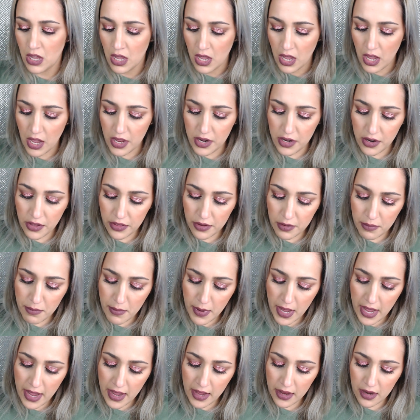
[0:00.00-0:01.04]
Another
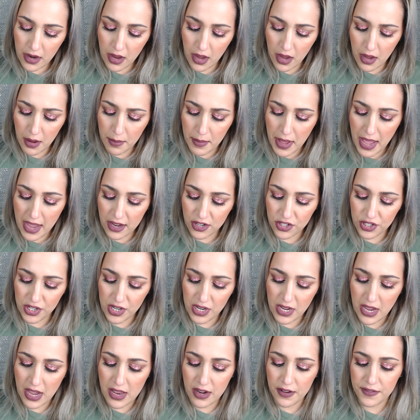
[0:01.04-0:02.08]
matte, actually
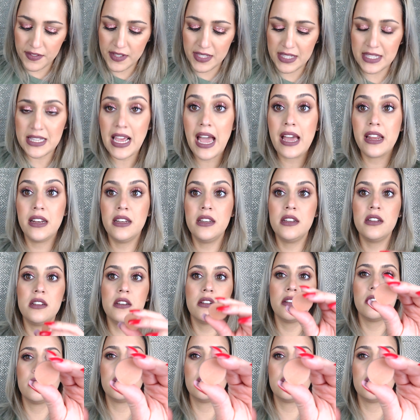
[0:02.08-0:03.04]
kind of satin,